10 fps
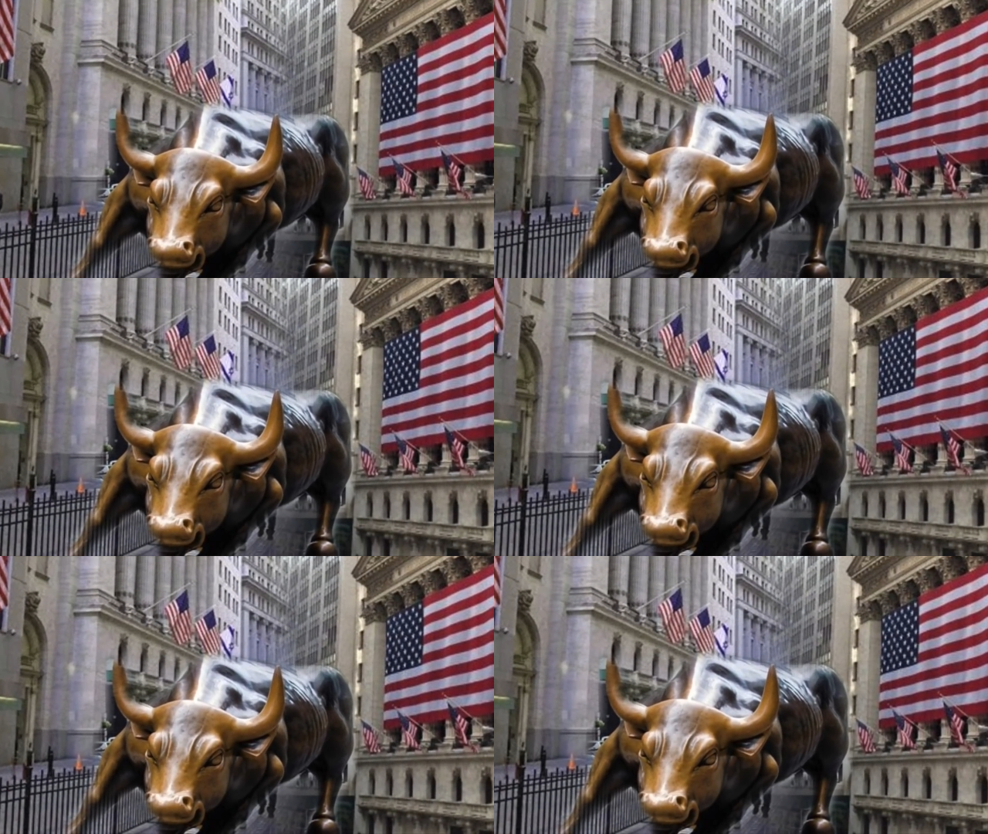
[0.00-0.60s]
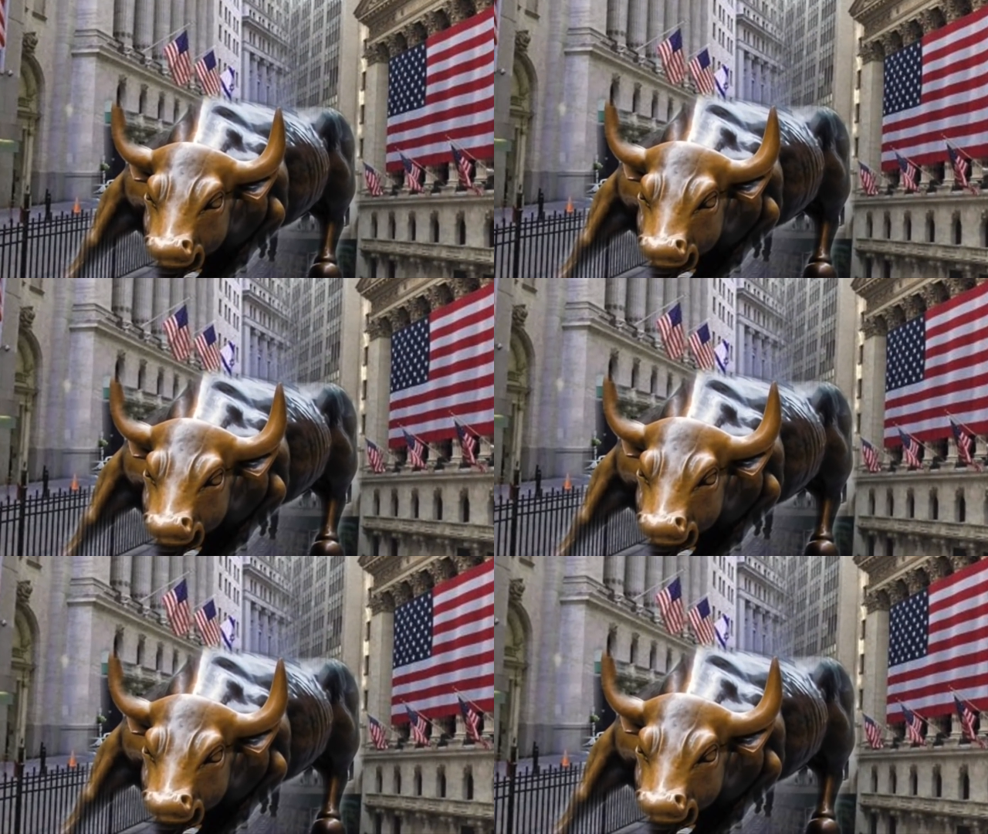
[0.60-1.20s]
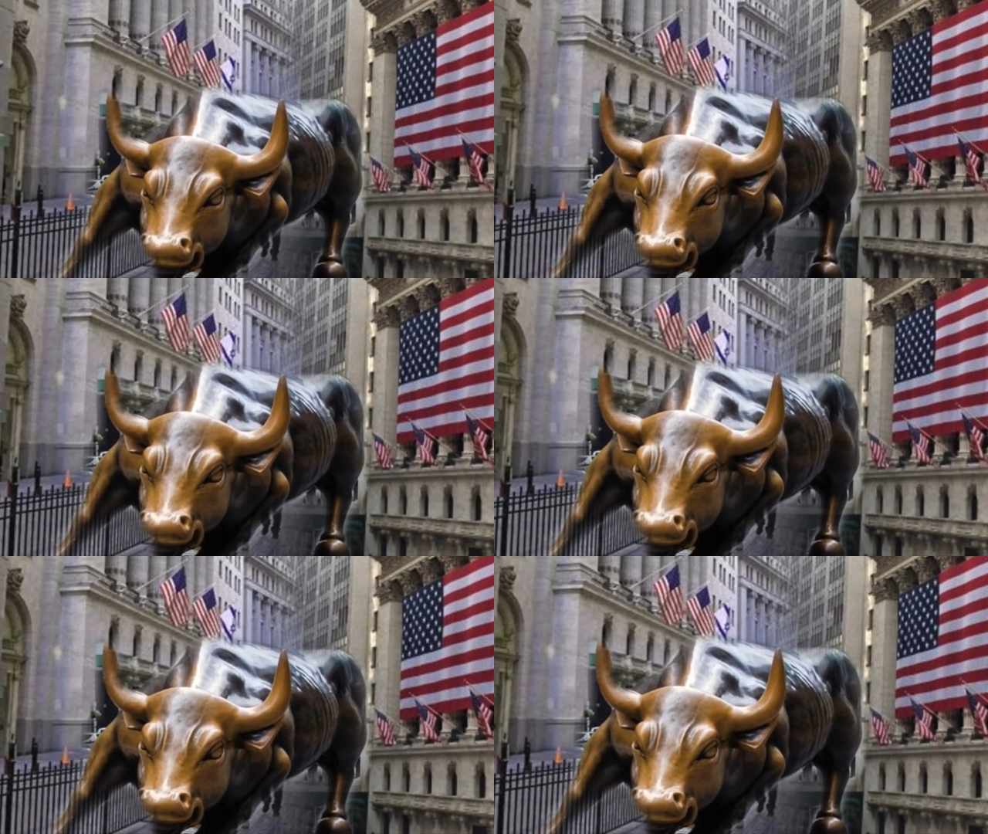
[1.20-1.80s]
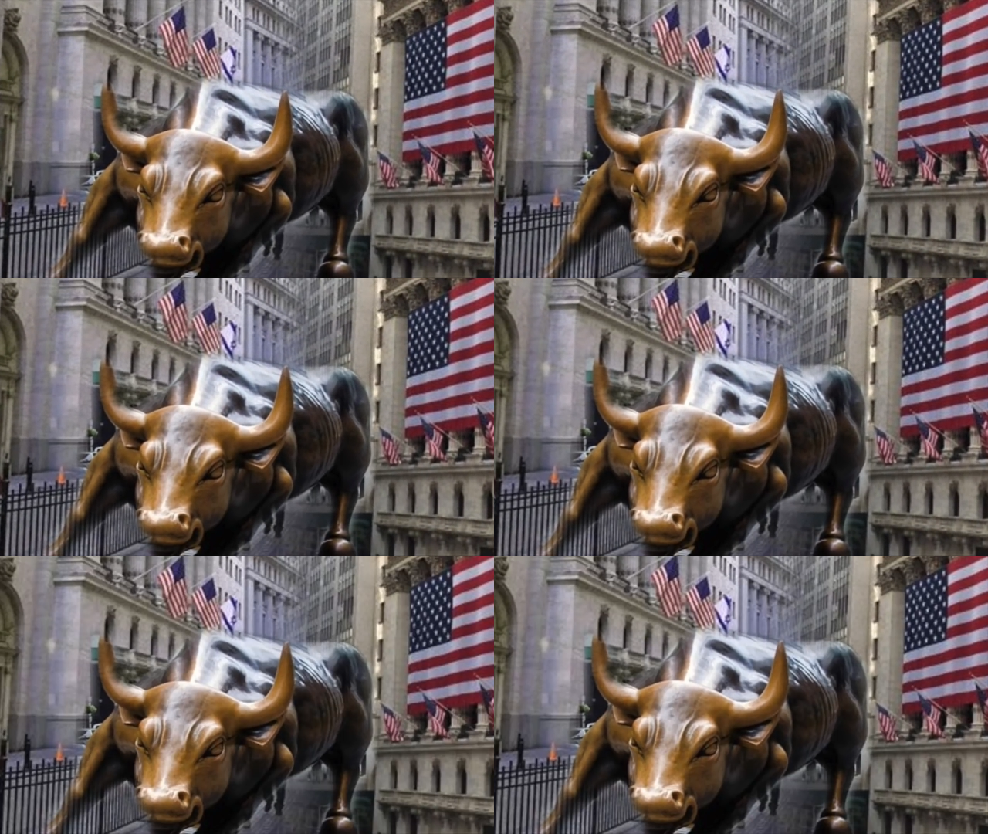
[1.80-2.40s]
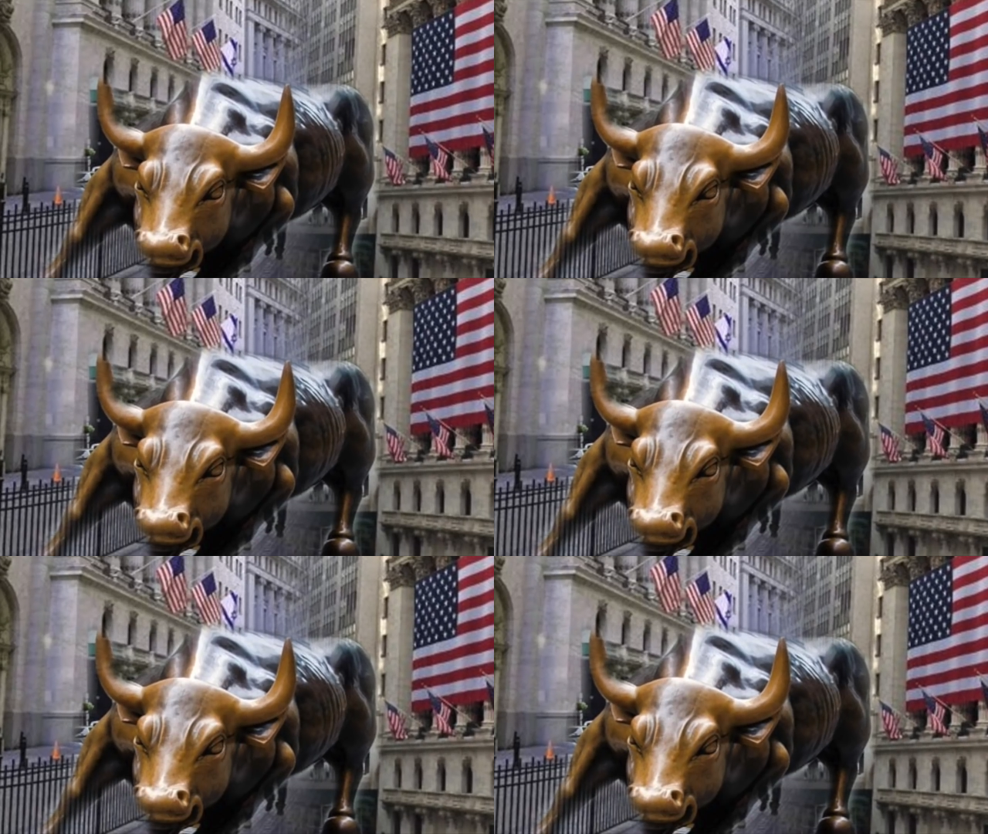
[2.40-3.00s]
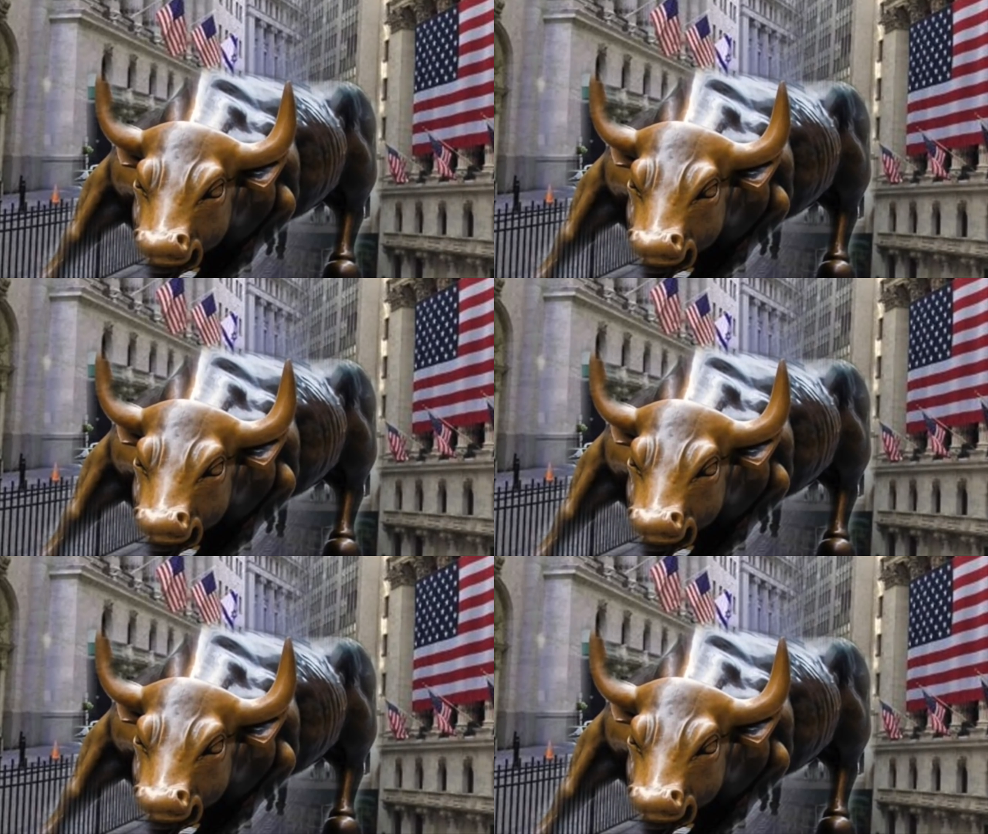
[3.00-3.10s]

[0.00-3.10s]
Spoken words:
Nobody's mouth can be seen.